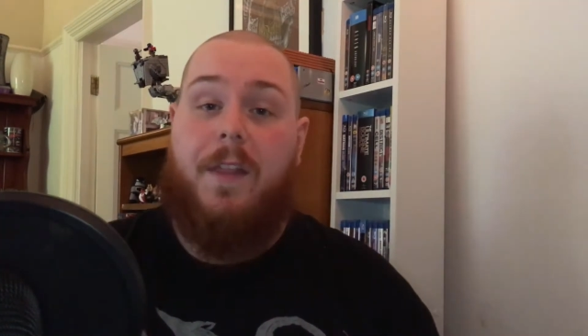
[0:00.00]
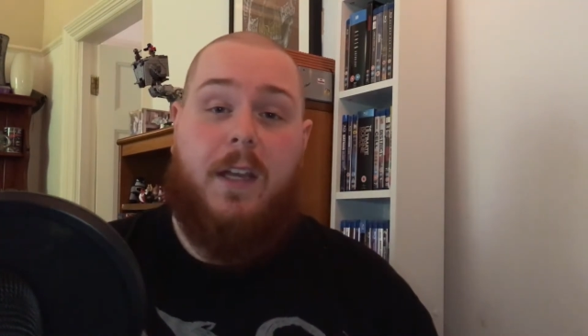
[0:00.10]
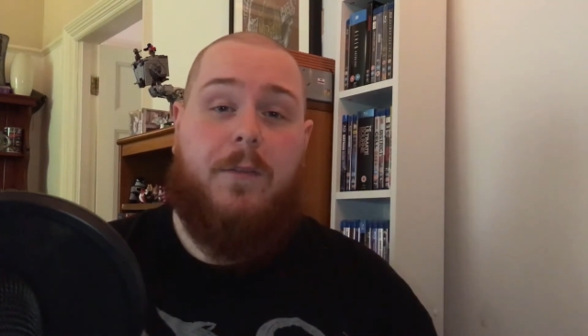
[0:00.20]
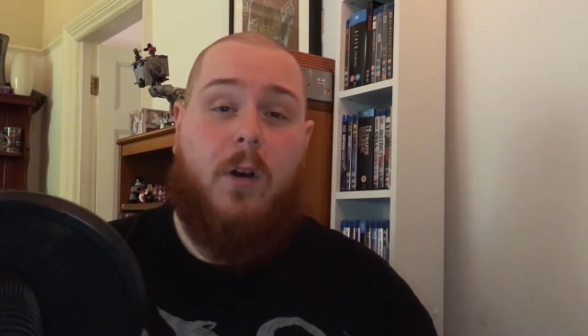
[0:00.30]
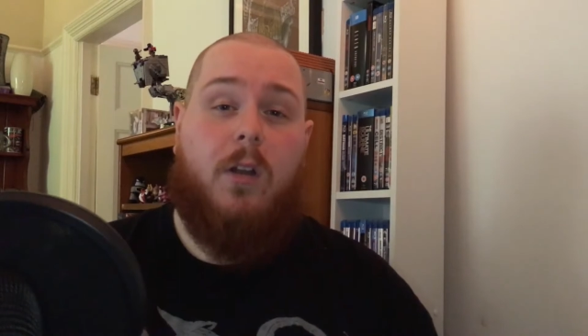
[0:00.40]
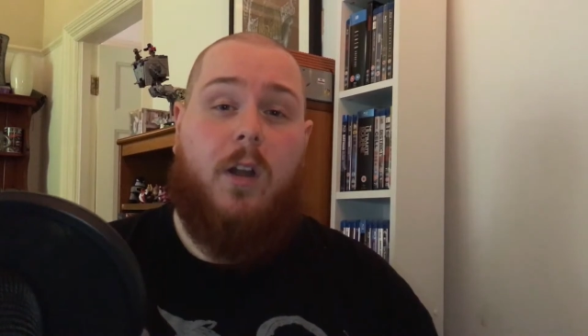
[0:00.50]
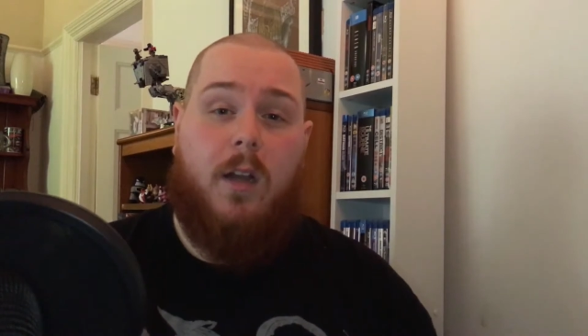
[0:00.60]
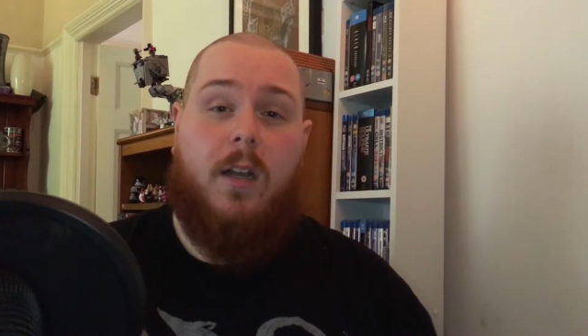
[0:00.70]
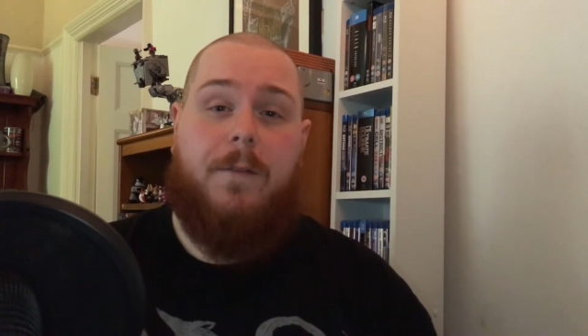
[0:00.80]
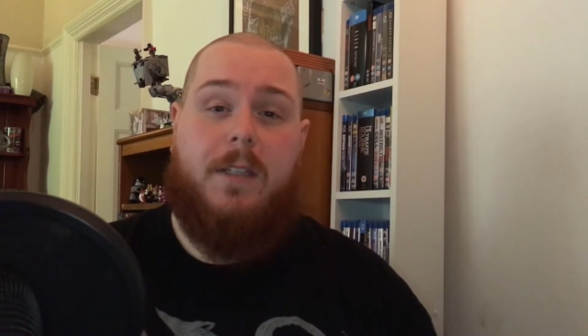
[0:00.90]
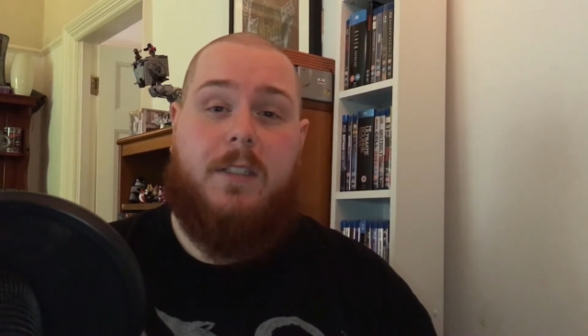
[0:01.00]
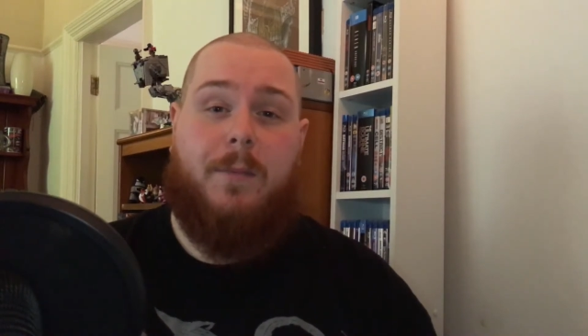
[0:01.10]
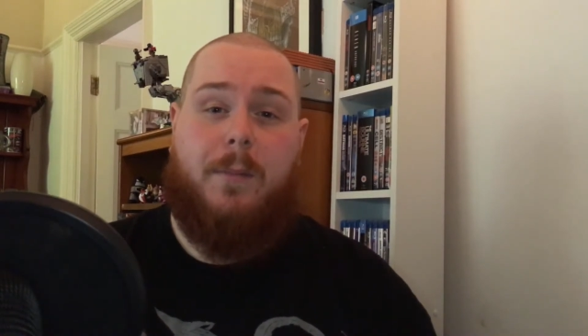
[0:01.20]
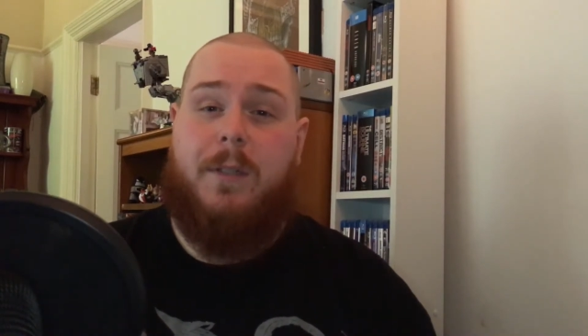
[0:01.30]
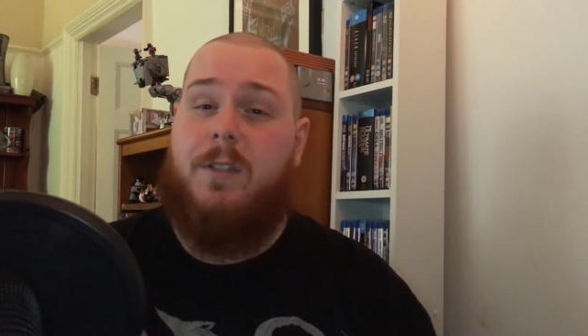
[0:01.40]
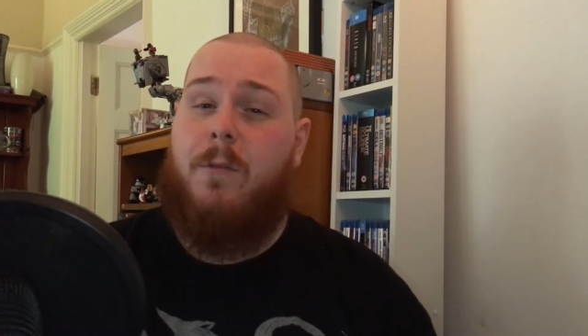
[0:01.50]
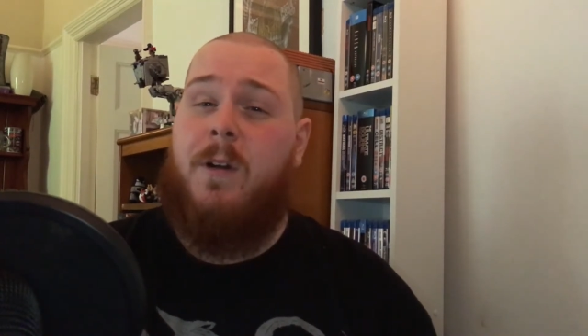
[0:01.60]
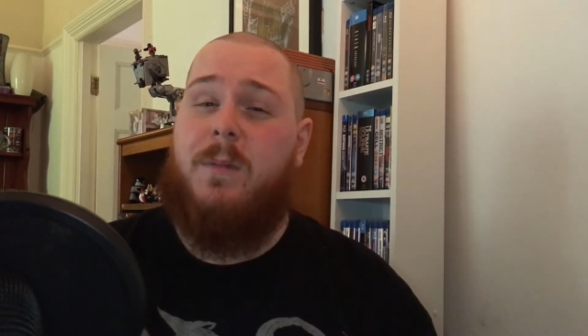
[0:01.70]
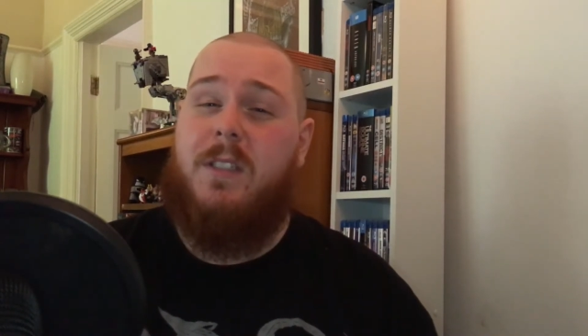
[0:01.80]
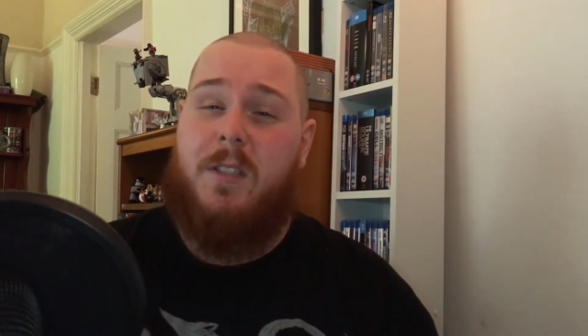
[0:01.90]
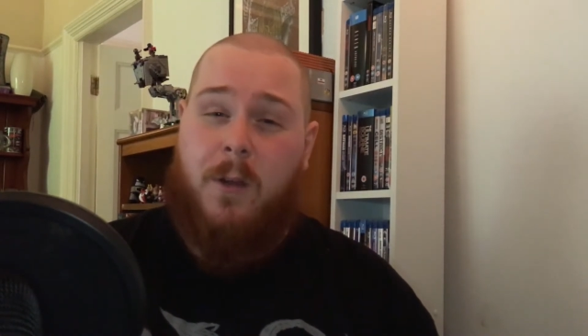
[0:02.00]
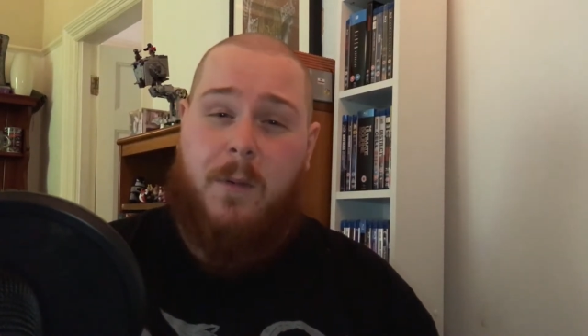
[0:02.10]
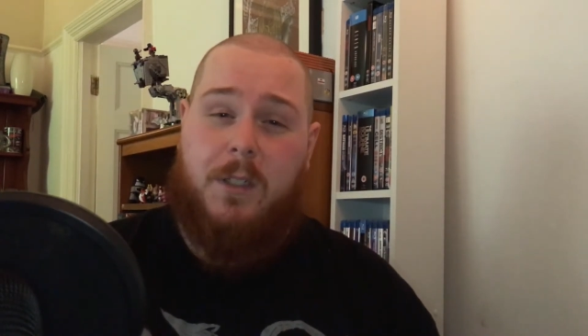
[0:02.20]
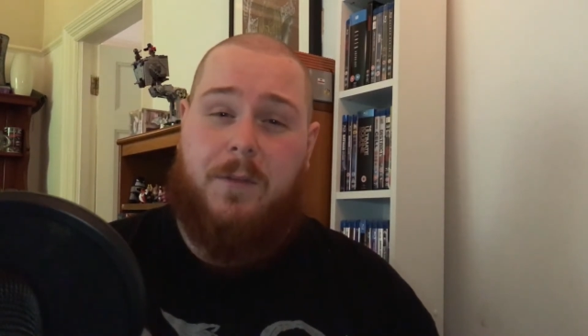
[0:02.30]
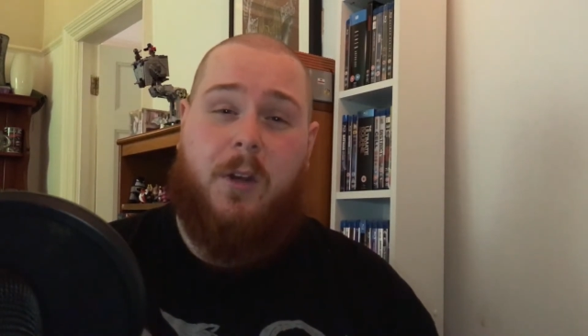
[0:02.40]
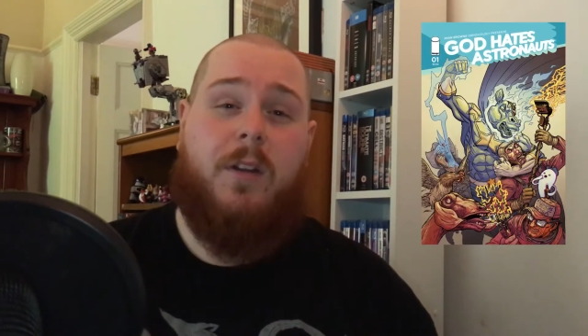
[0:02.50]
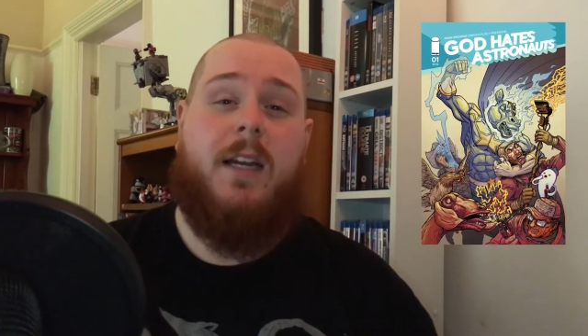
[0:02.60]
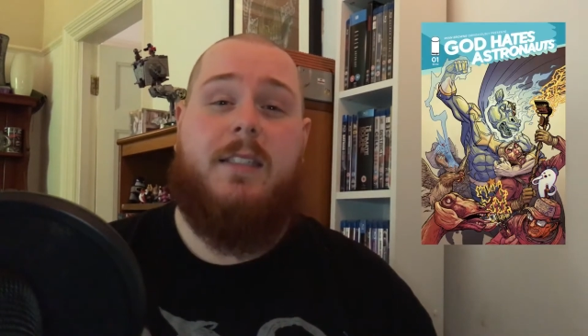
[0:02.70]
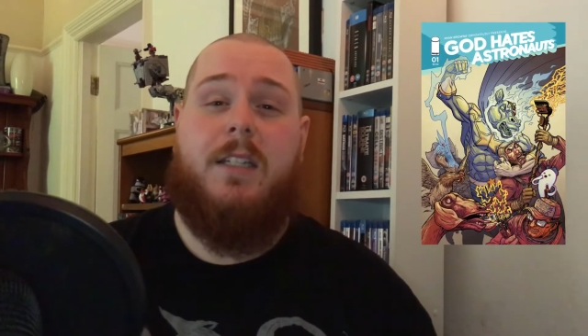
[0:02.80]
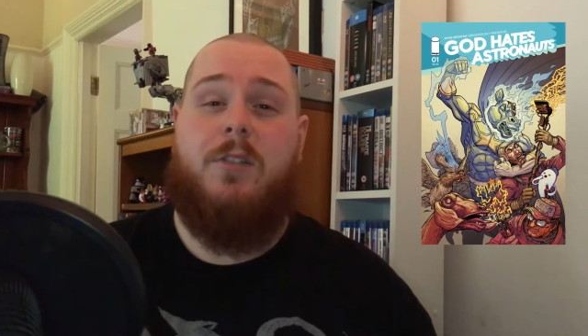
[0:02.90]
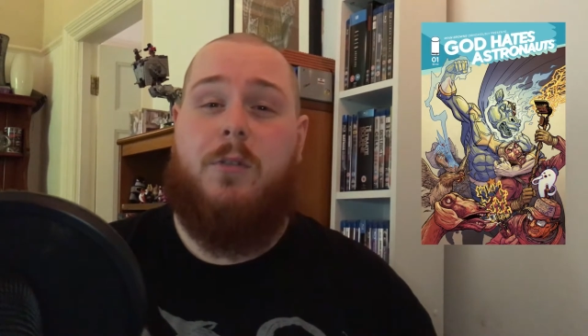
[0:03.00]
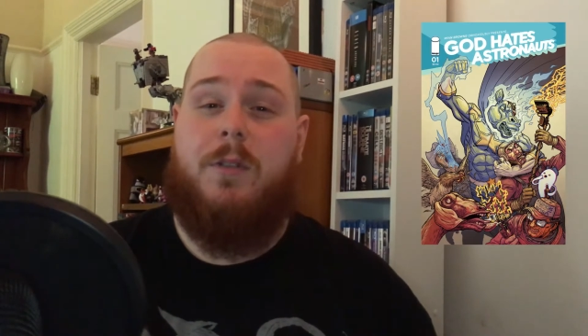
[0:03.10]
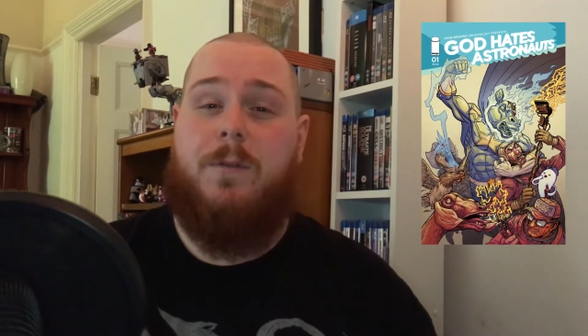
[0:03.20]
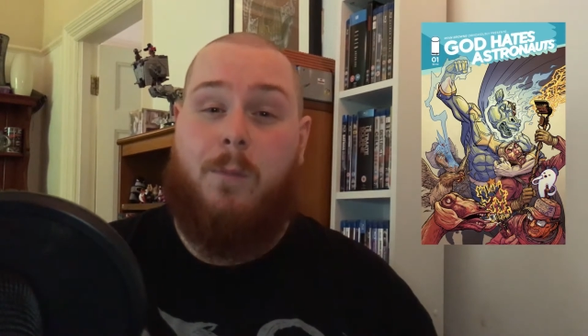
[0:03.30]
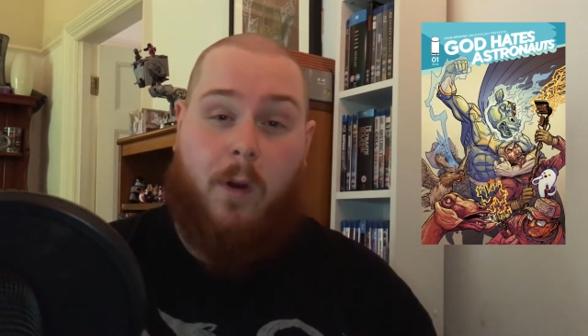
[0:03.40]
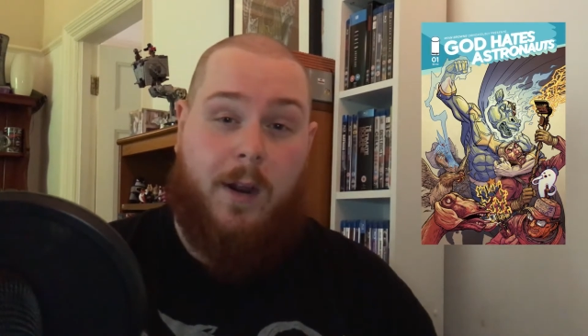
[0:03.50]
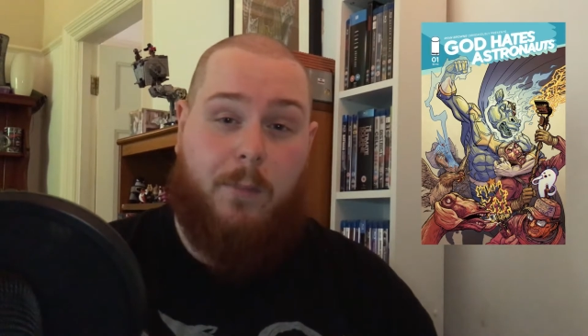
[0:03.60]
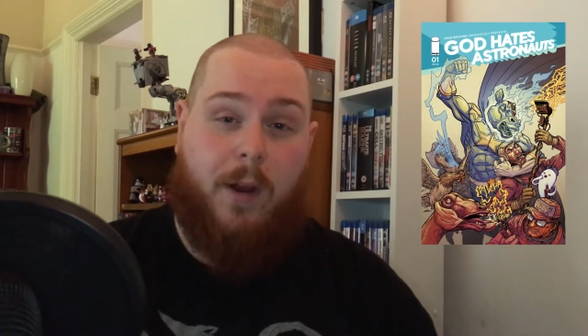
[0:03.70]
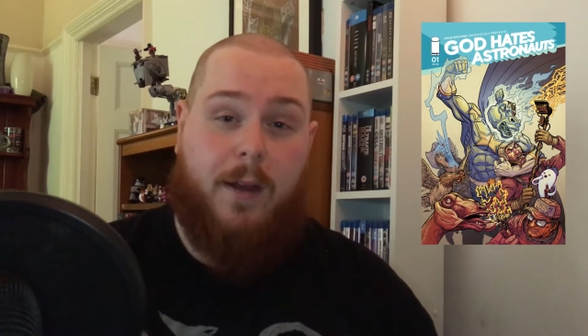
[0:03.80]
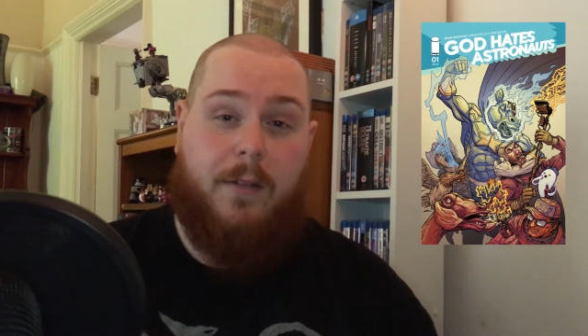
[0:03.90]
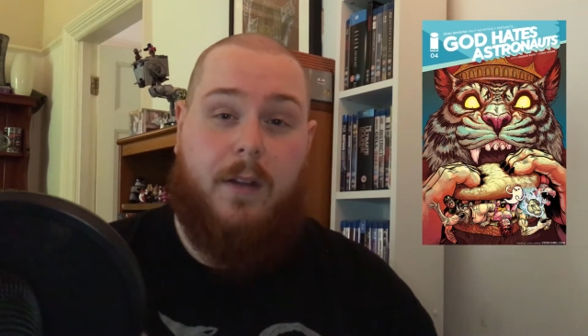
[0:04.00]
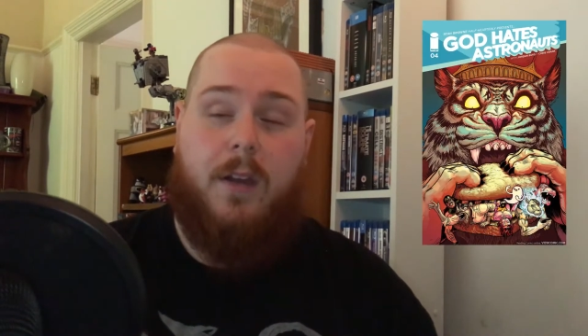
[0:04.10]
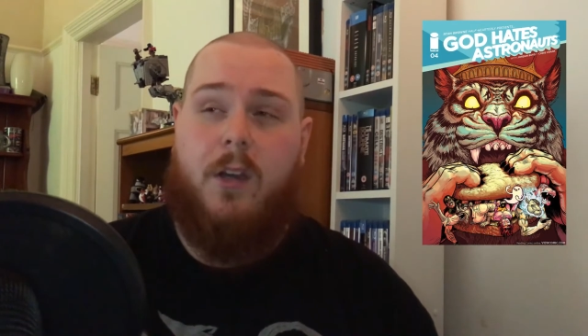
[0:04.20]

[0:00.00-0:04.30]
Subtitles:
I think I've got a lot of love for this comic because it reminds me so much of God Hates Astronauts from Brian Brown,